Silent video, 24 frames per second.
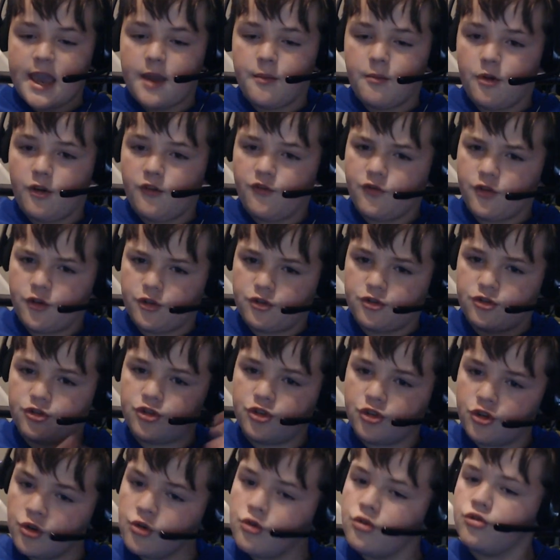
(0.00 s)
for
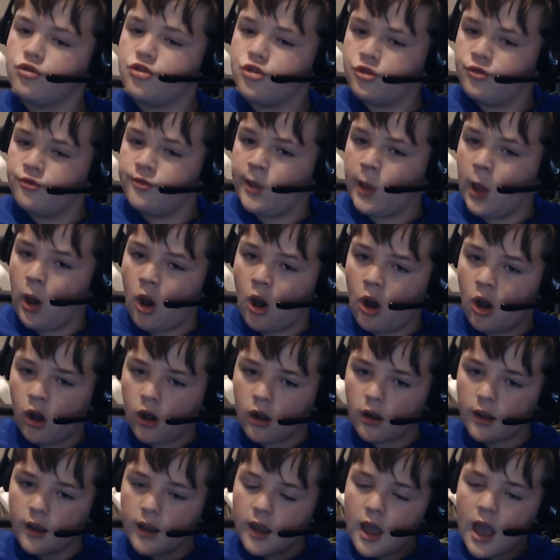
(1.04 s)
too long.
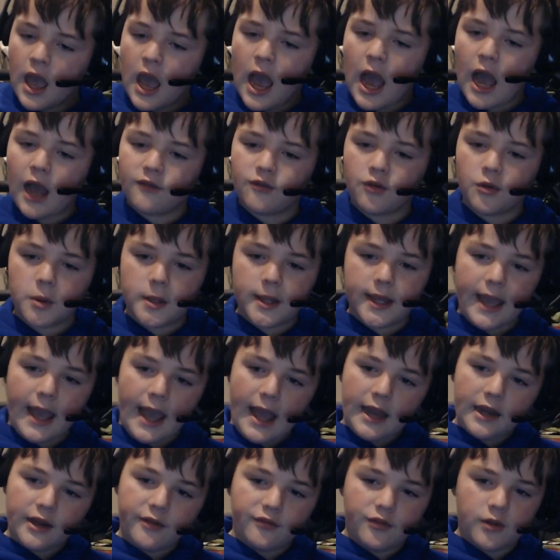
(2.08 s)
I've only had
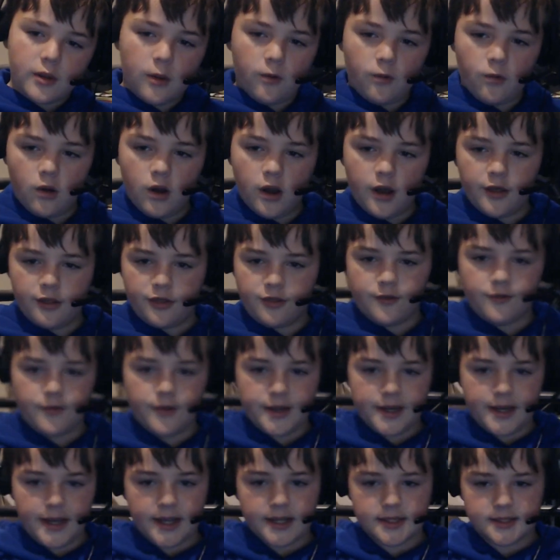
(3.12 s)
it for, 3
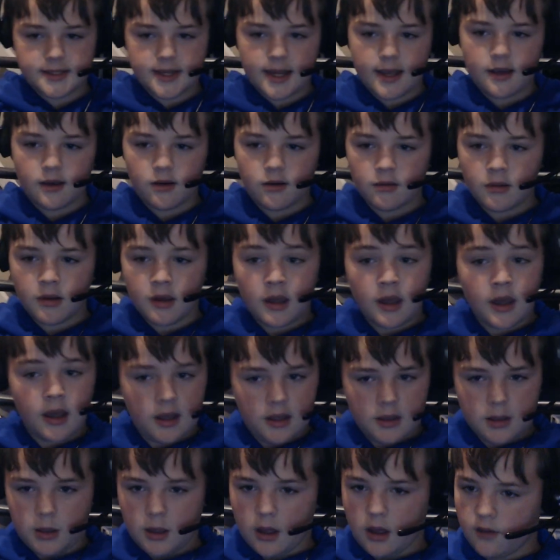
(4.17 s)
days now?
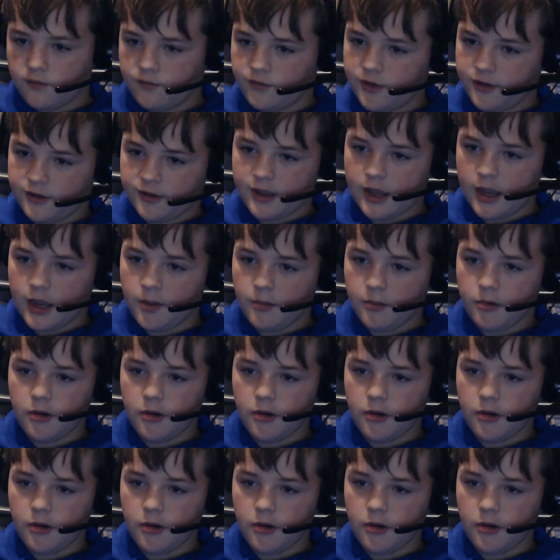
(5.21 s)
Love this camera.